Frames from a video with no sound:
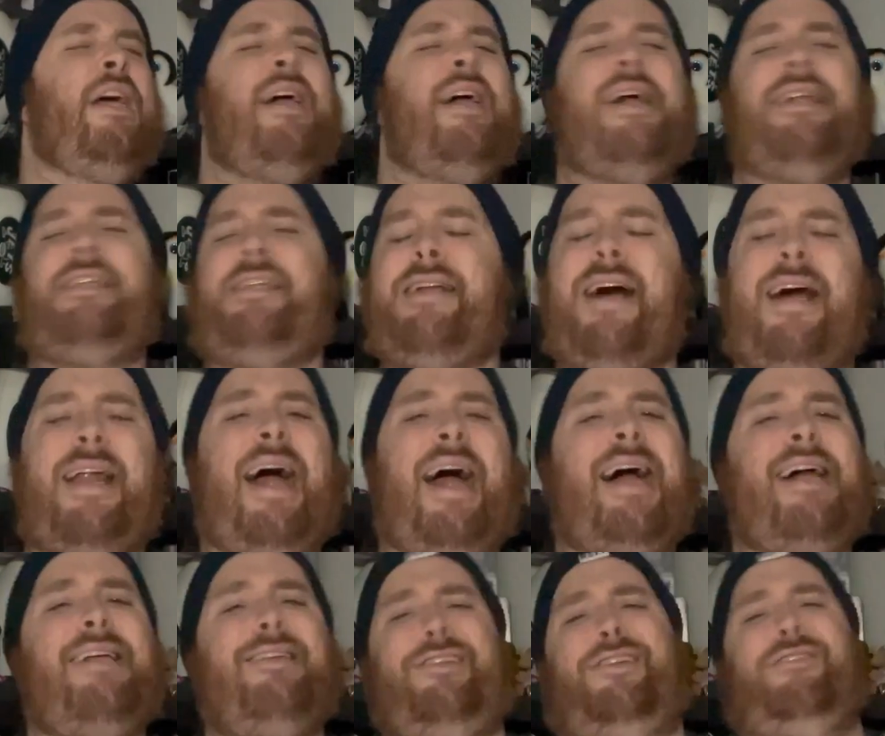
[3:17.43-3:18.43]
It's not
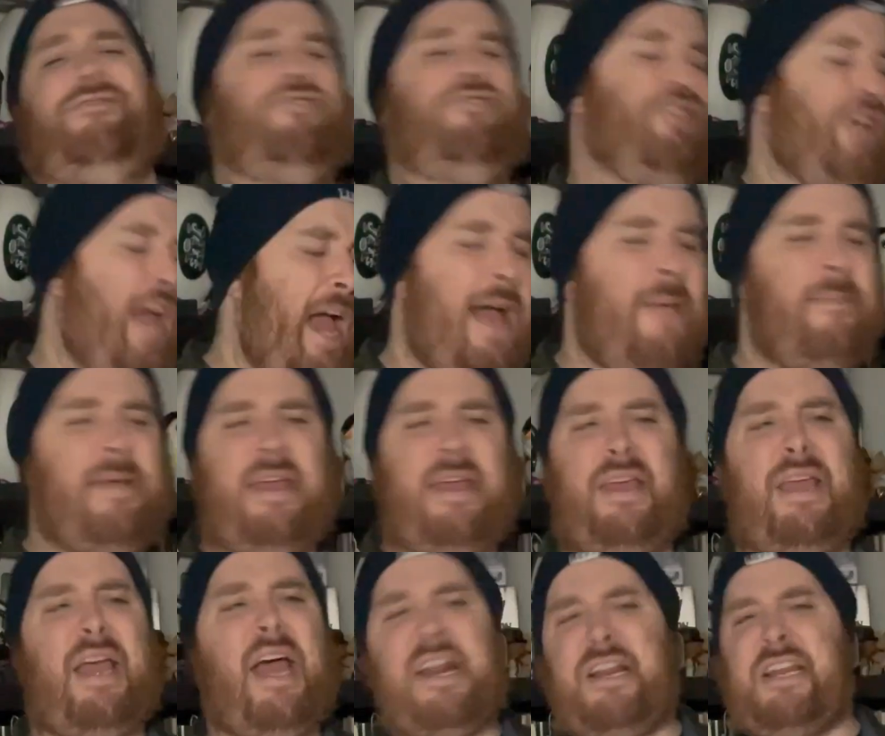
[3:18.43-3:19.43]
as
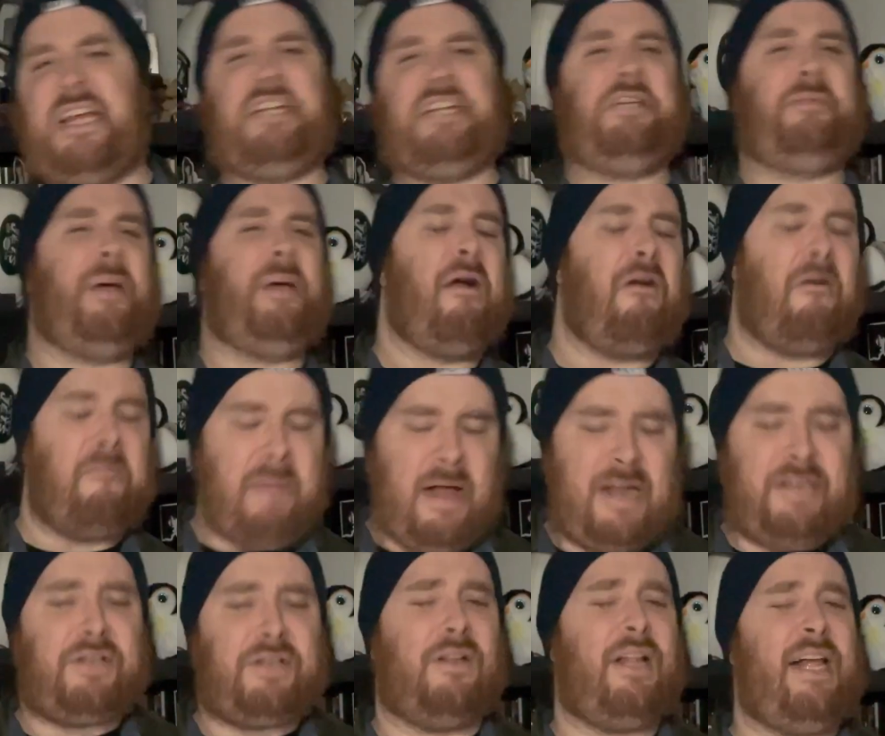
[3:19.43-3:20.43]
jammy and
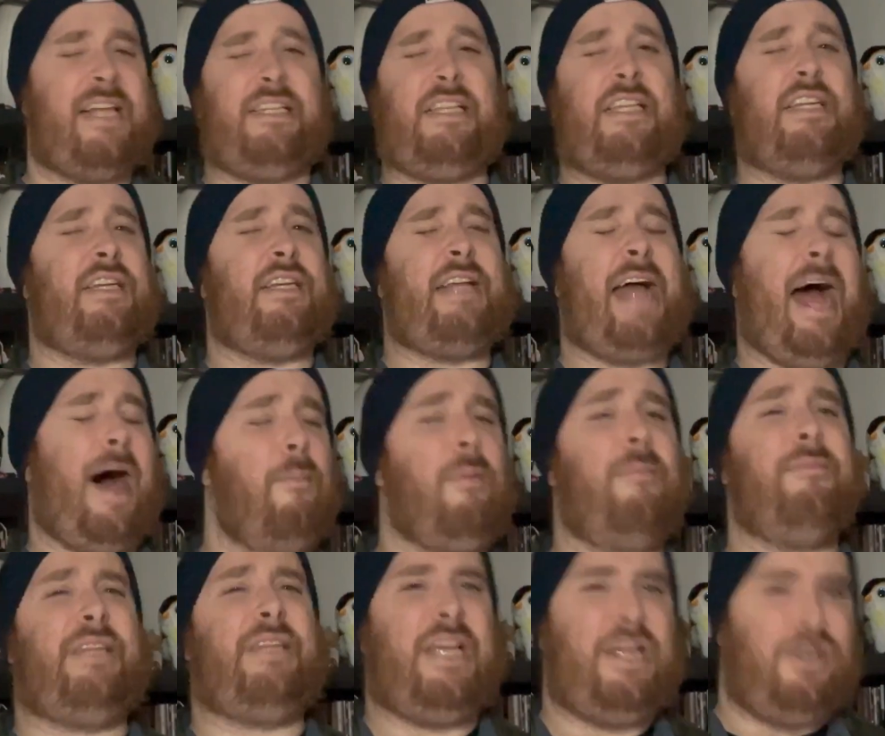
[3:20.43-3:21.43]
experimental as this
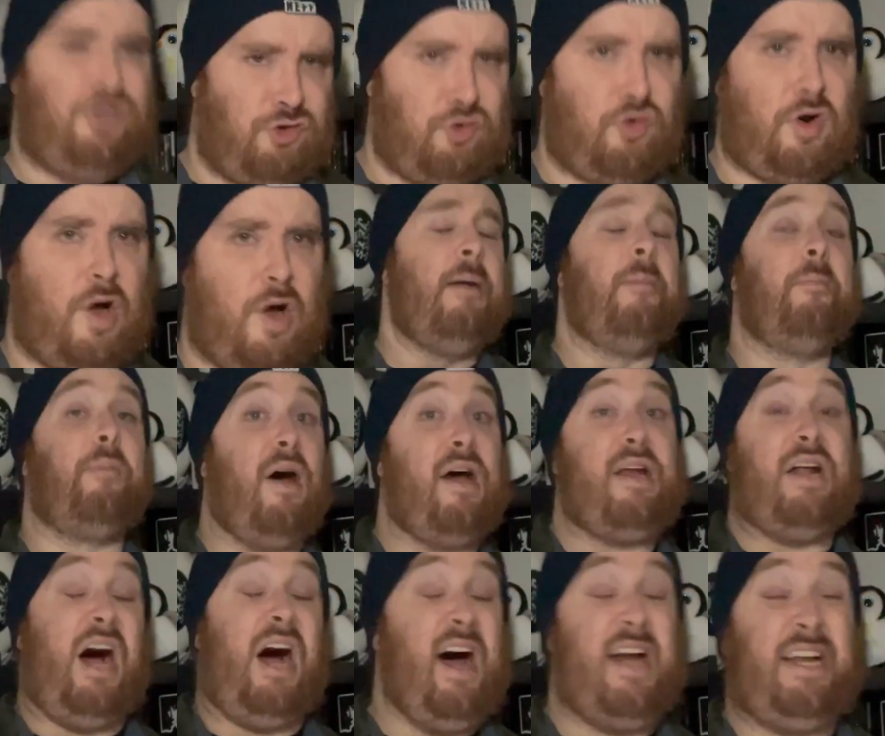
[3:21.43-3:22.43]
album's intro.
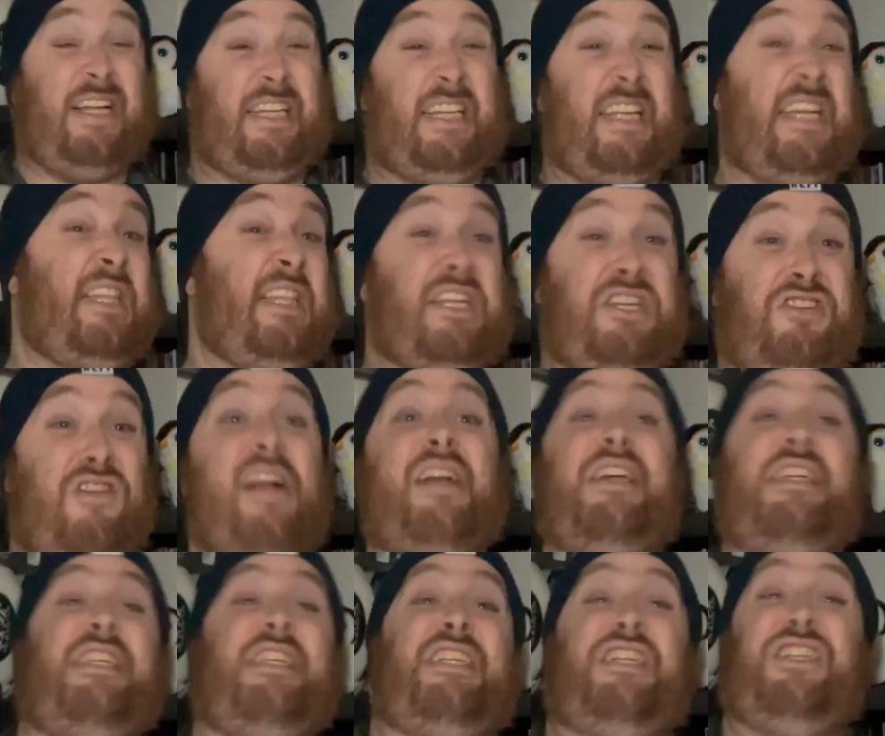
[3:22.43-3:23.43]
But honestly, this track
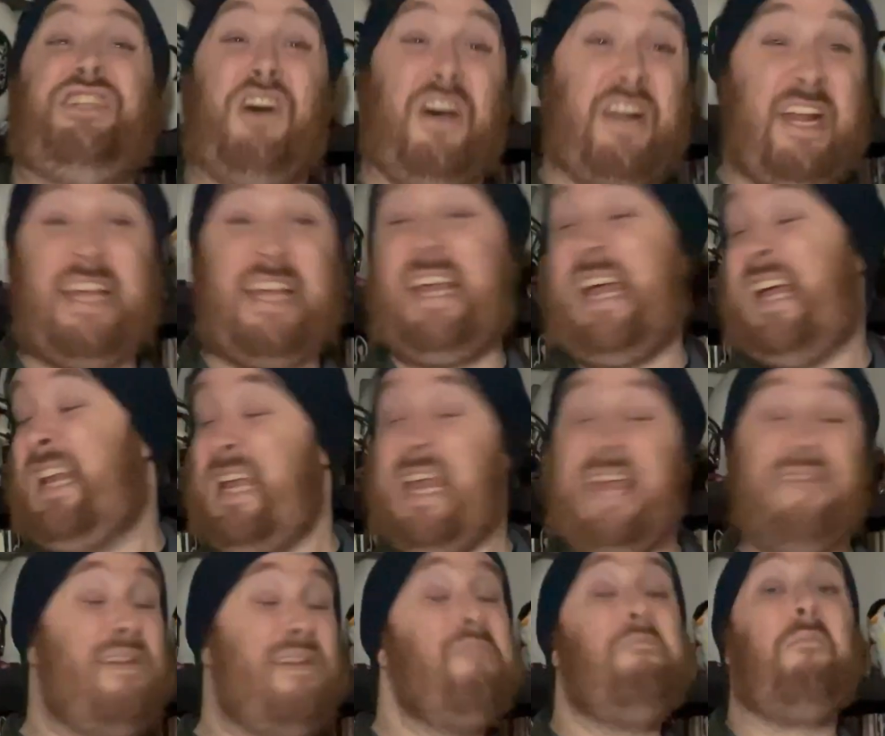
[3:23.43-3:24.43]
is stunning and
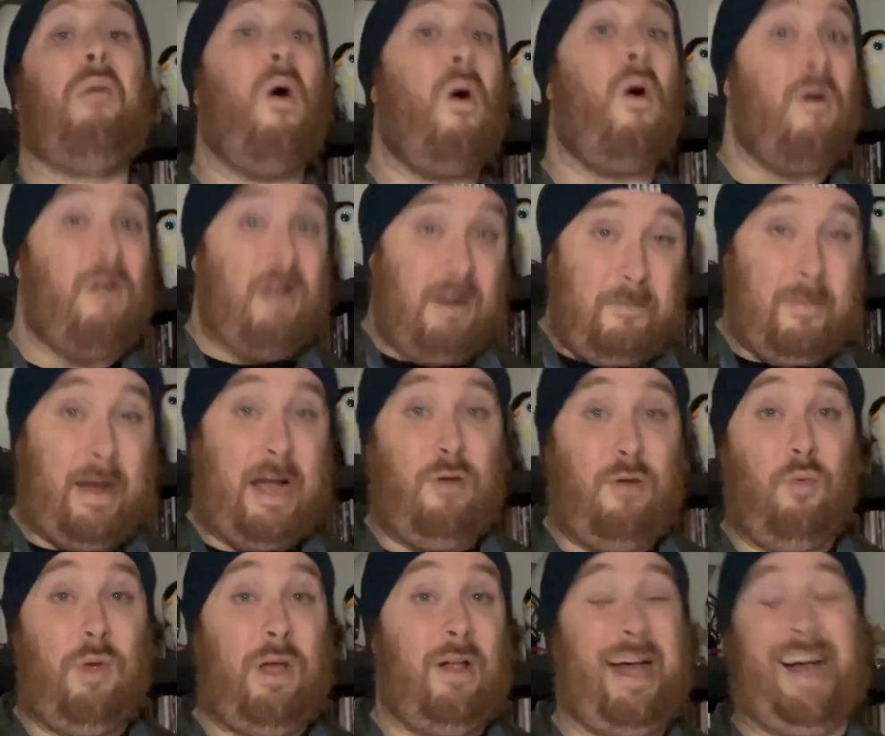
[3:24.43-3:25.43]
even more in my
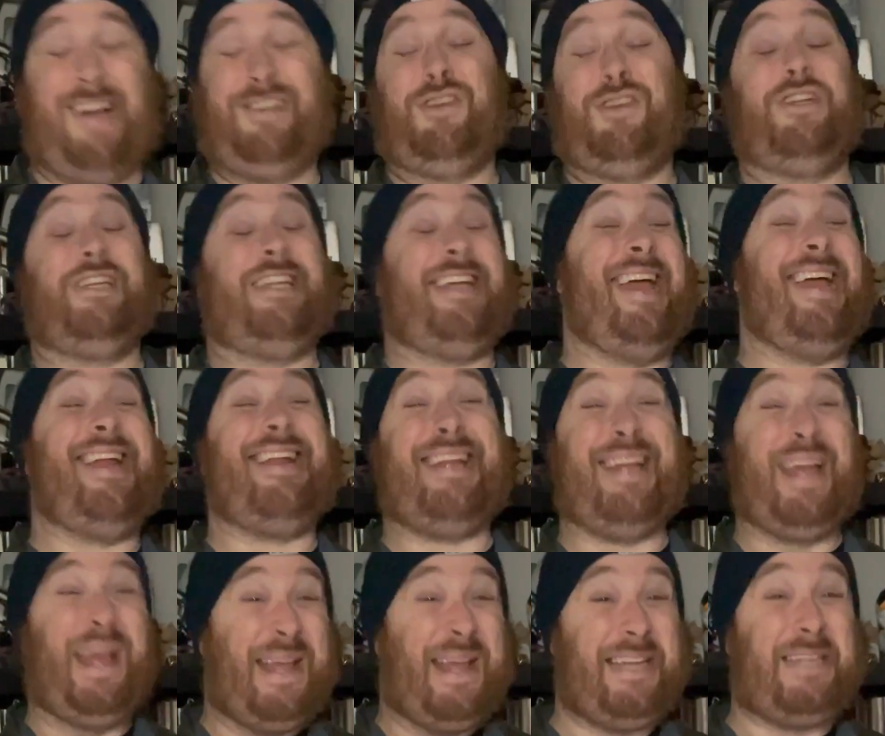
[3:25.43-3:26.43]
wheelhouse because it
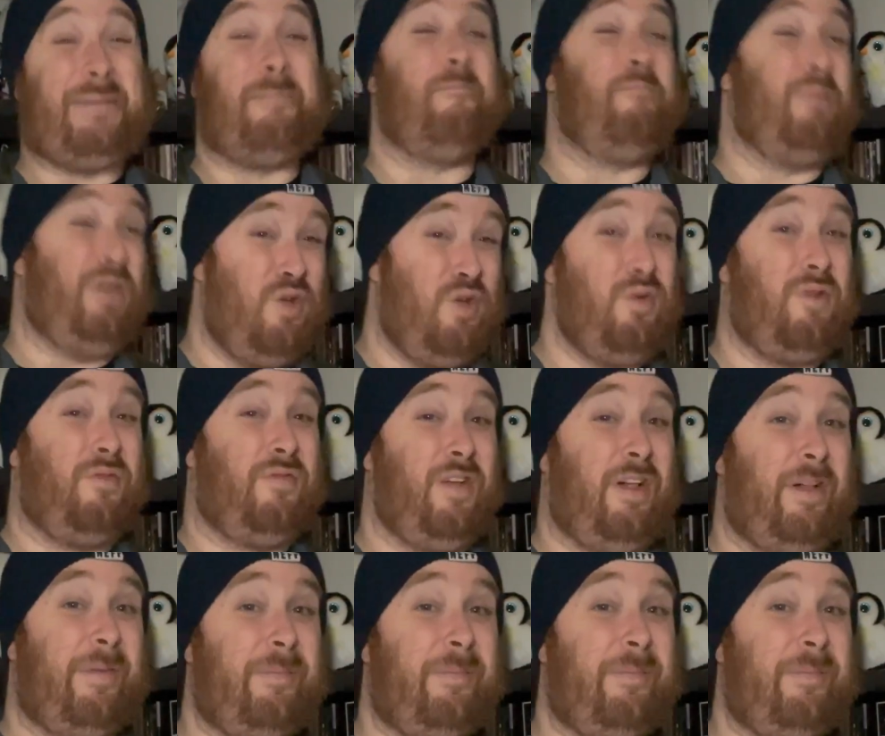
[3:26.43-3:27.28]
is beautiful.